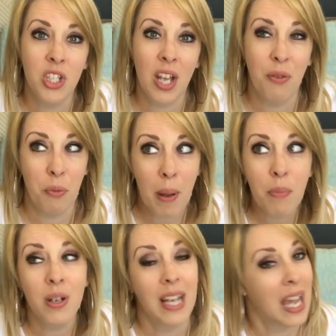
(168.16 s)

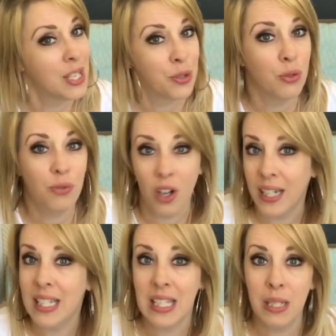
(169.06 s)
remember in high school falling
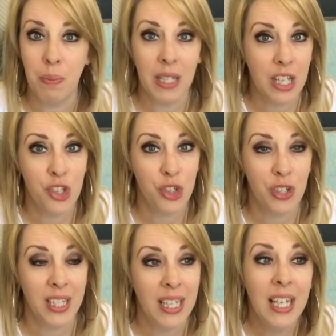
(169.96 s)
asleep in
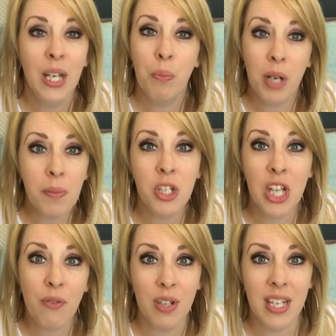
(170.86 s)
history pretty much
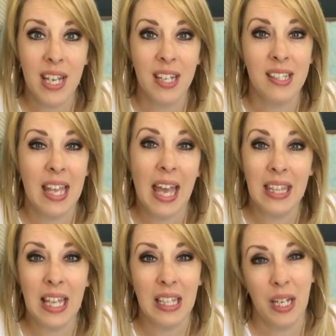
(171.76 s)
every day because I
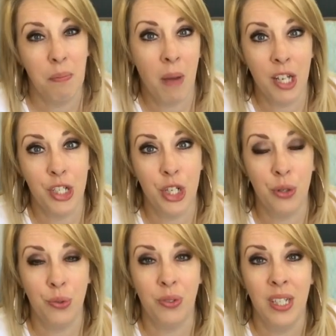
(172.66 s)
had that like
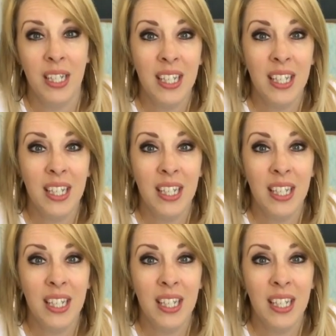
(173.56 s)
monotone